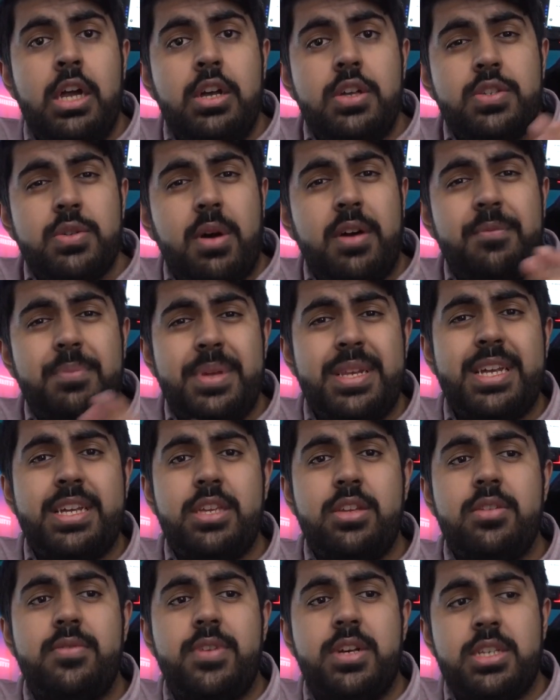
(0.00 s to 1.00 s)
So I've been at
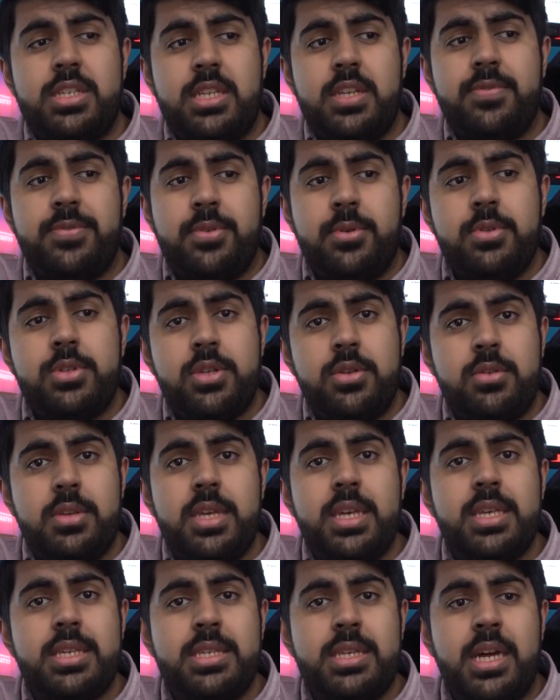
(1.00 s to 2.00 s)
university for 2
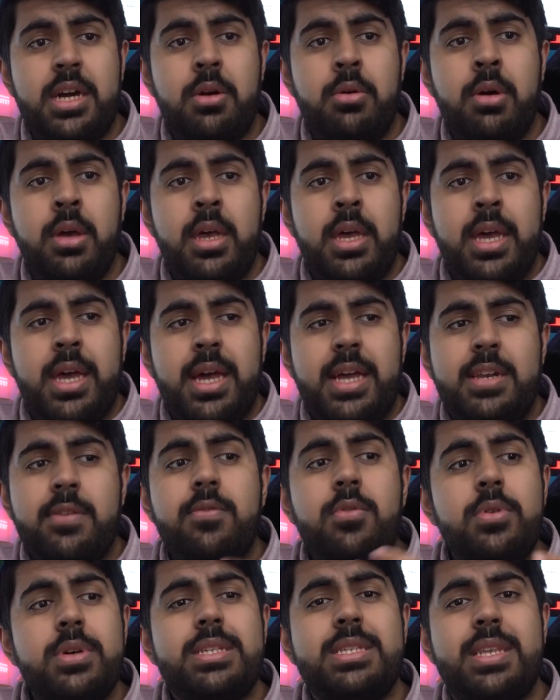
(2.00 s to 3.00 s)
years now, and
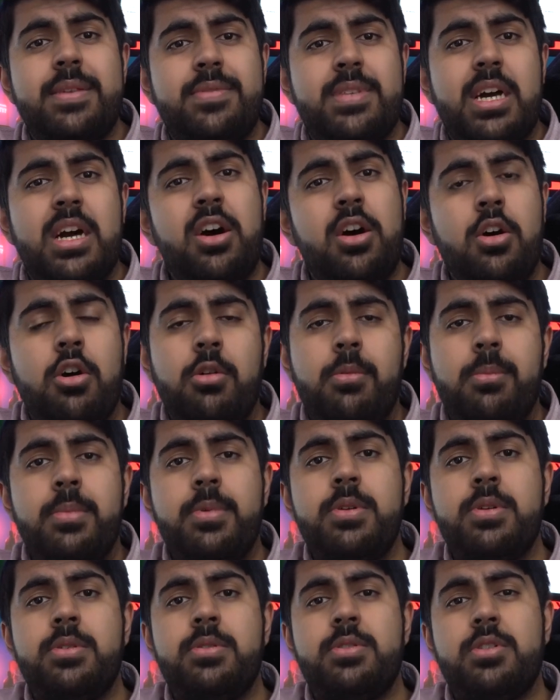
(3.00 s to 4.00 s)
I've always lived at home.
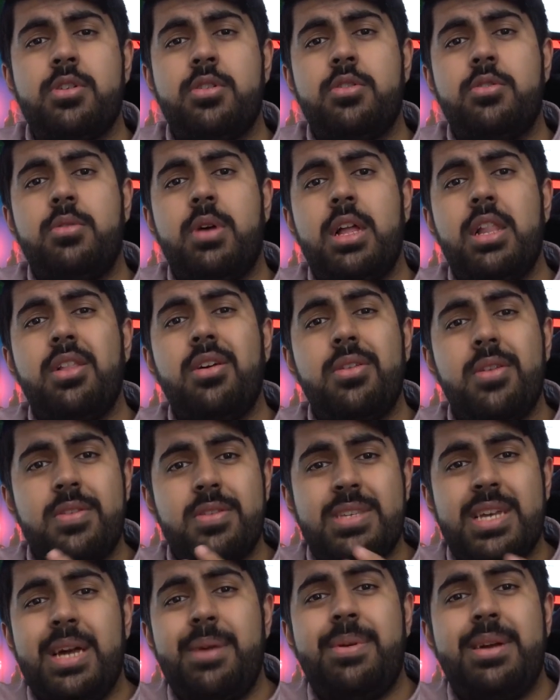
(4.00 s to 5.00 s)
So a lot of
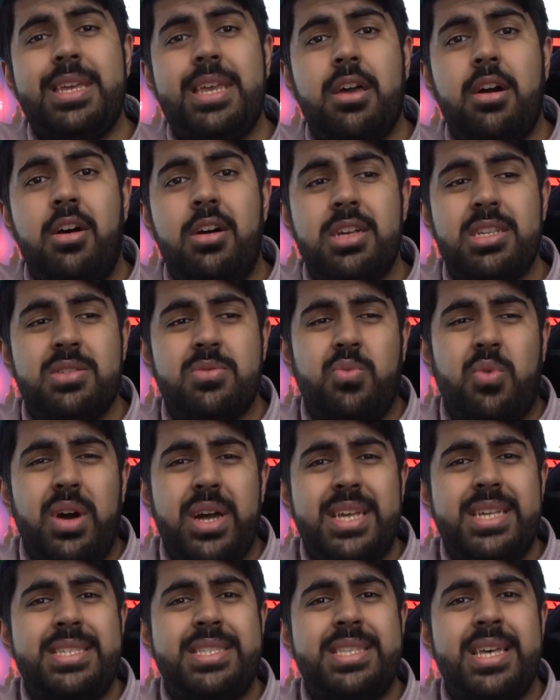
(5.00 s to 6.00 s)
the time I get asked,
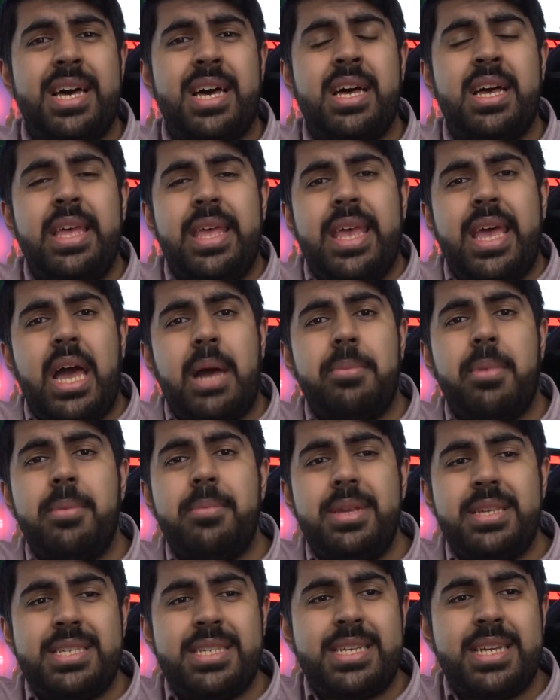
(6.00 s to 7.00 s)
why is that? Am I
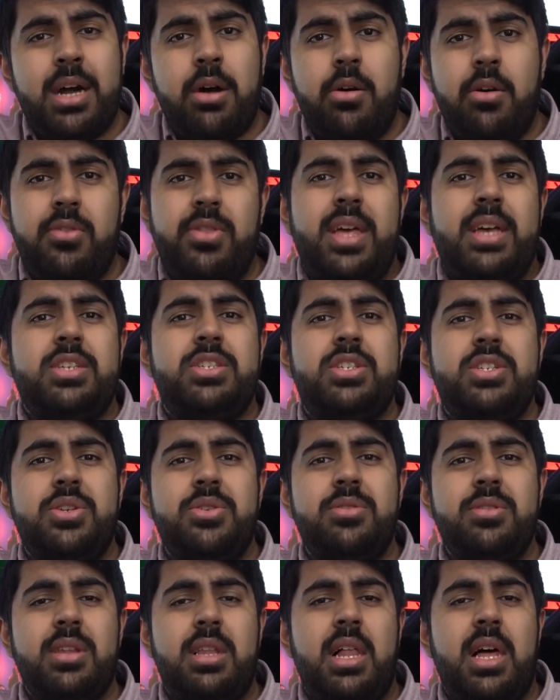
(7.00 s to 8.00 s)
missing out on that
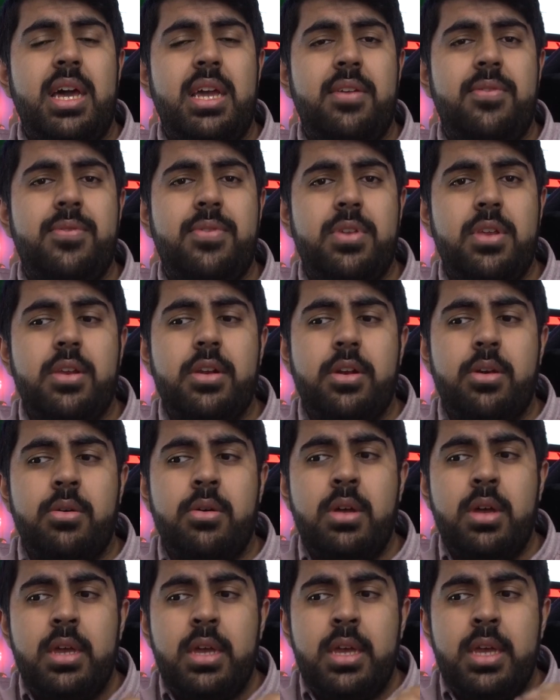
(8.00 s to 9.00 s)
student life?
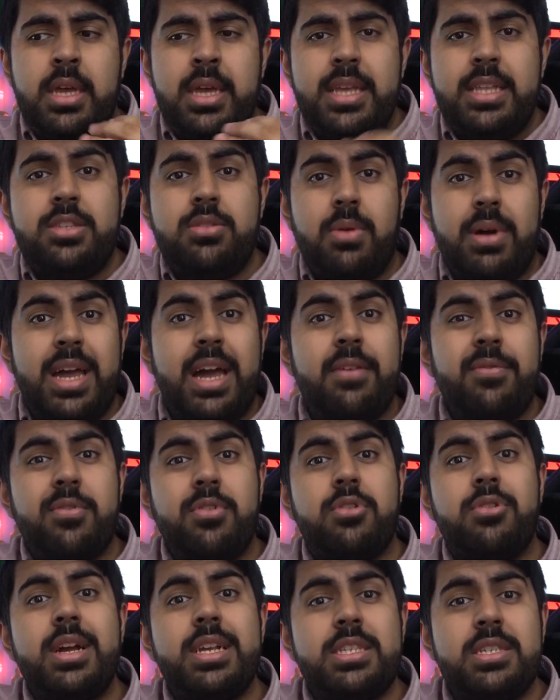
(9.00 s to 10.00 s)
Do I have
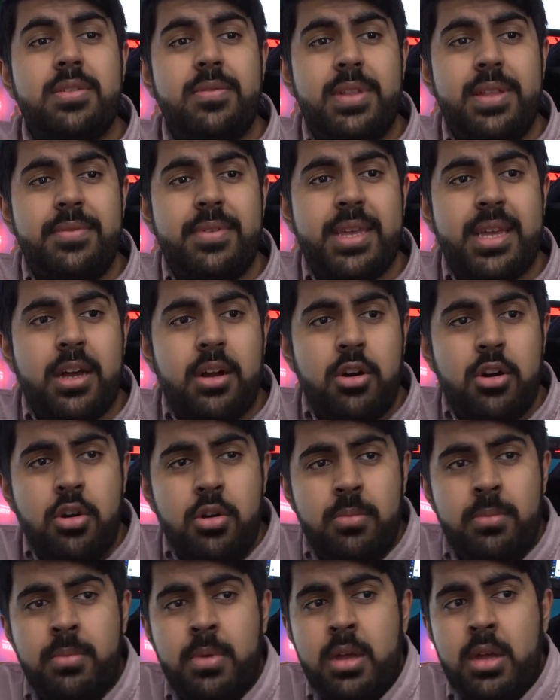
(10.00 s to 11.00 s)
regrets of living at
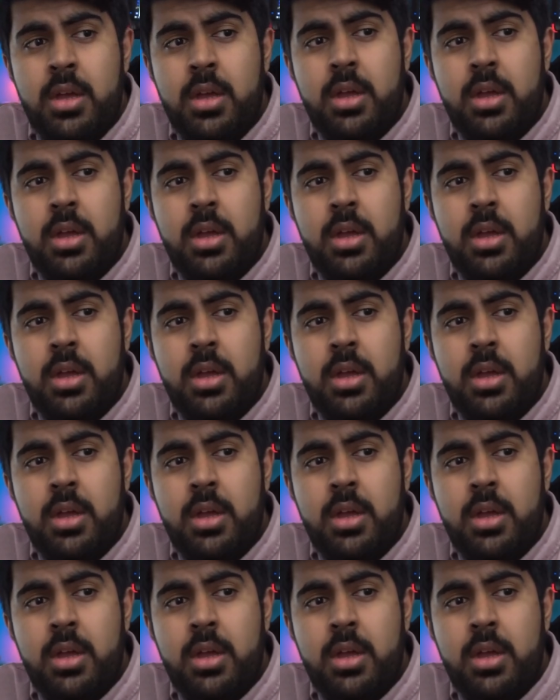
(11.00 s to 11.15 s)
home?